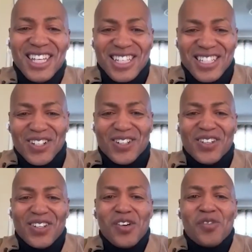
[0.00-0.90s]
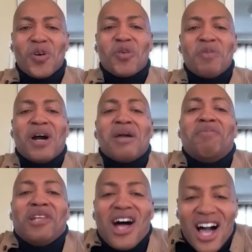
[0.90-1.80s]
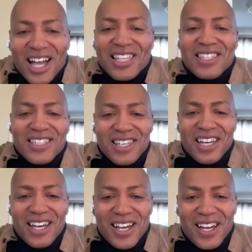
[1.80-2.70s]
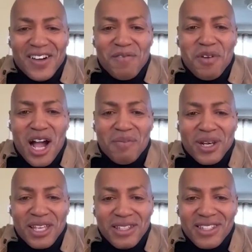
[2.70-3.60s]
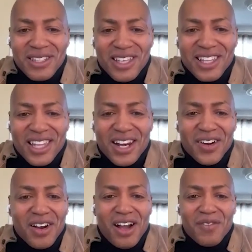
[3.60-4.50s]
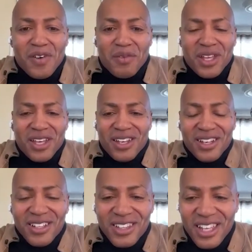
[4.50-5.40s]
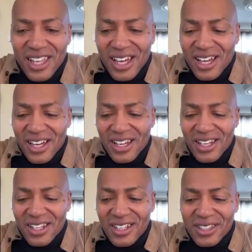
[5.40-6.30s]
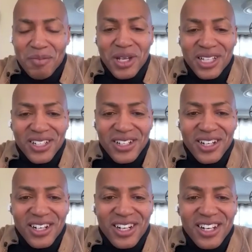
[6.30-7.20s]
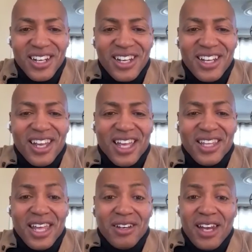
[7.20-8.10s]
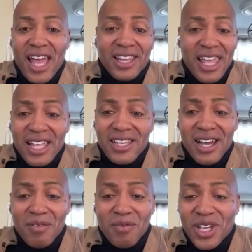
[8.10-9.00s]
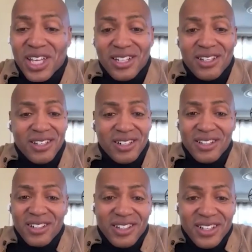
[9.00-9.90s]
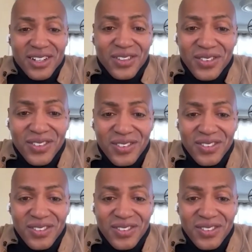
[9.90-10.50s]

So where we buy blocks of properties that are, uh, from the the uh, the builder, and then at that time we could, you know,